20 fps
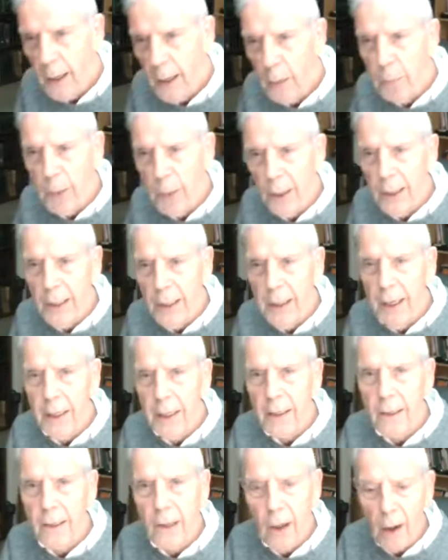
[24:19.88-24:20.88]
about
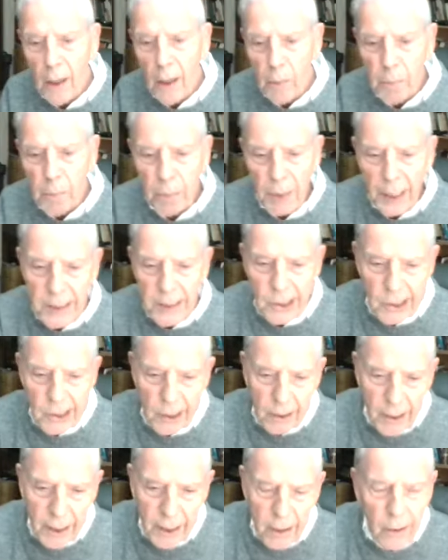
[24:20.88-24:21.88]
it. God bless
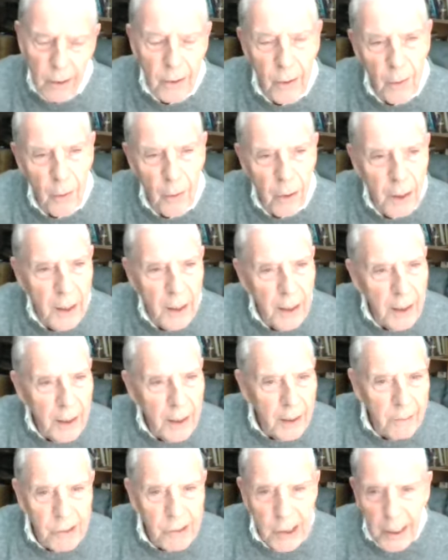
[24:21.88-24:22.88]
her. I don't know
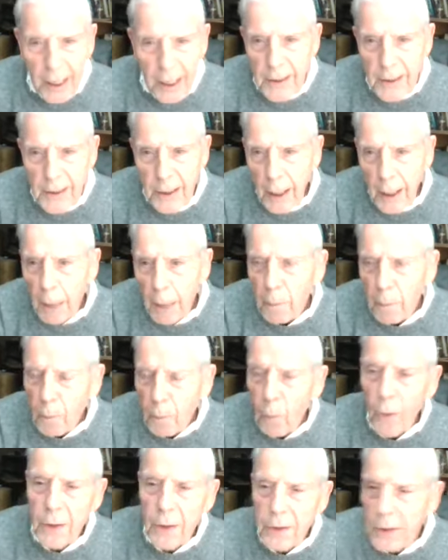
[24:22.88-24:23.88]
if she ended up
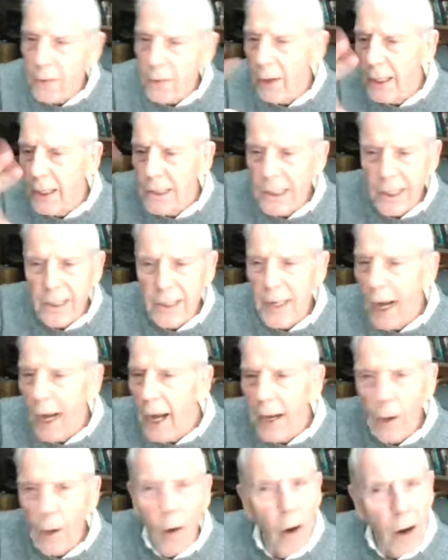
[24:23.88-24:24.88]
with Christ or
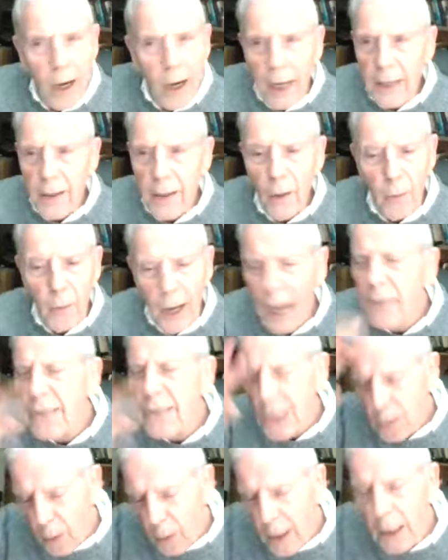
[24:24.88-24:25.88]
not. All I know, I
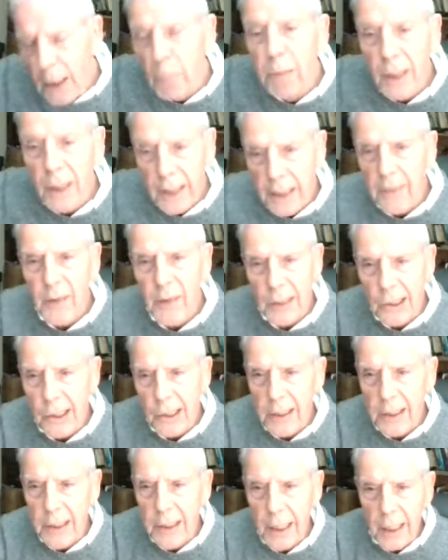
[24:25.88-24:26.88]
just want to believe that
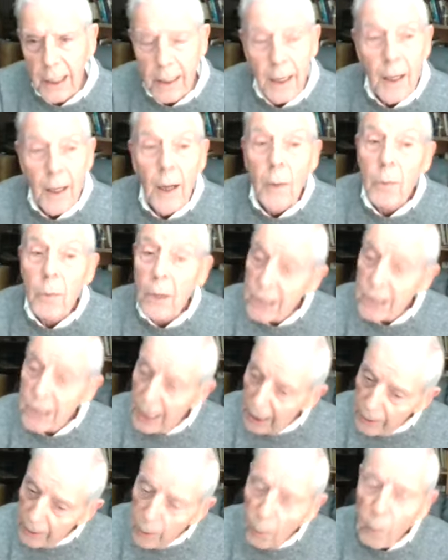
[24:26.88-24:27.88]
she did
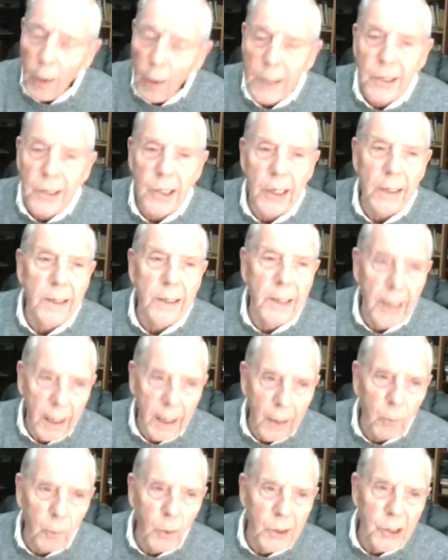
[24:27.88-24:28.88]
because I know what she
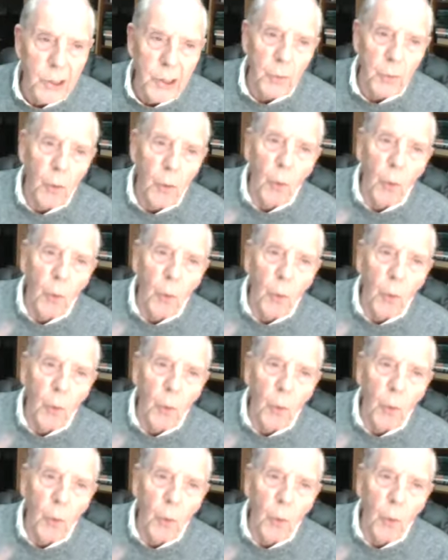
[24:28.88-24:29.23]
did when she